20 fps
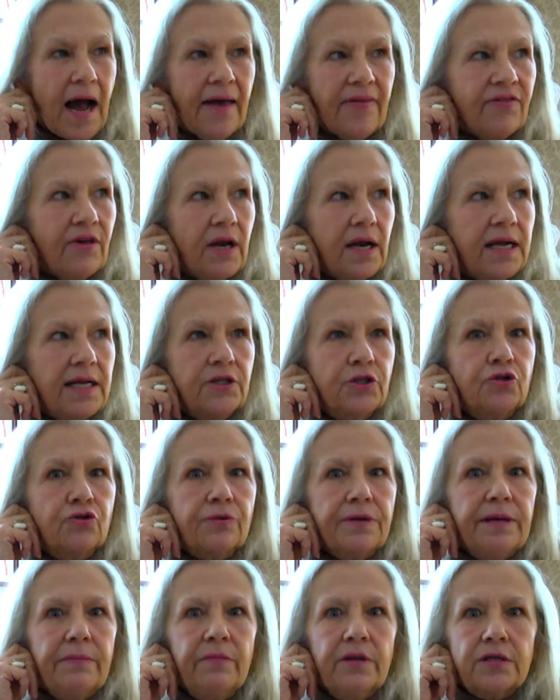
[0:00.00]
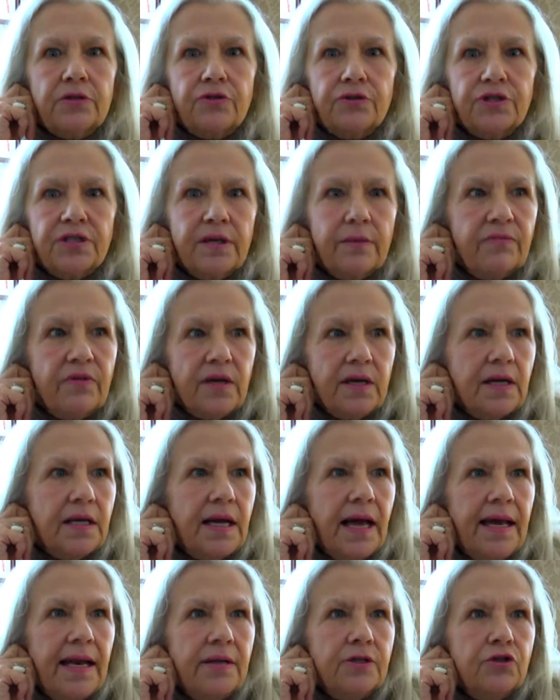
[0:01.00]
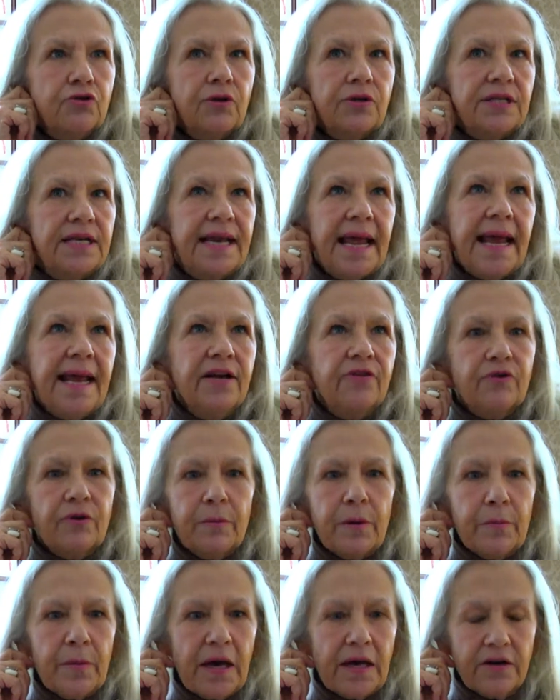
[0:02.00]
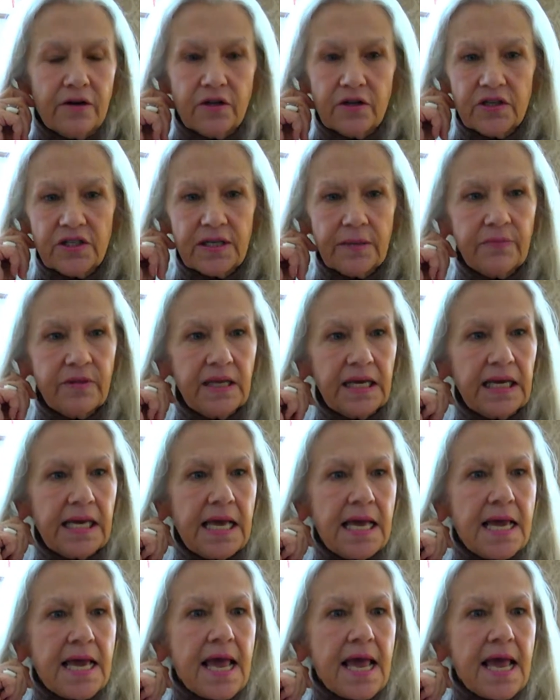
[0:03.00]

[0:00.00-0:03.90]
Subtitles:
I thought I had dreamed this or something. I had a daydream about it or something.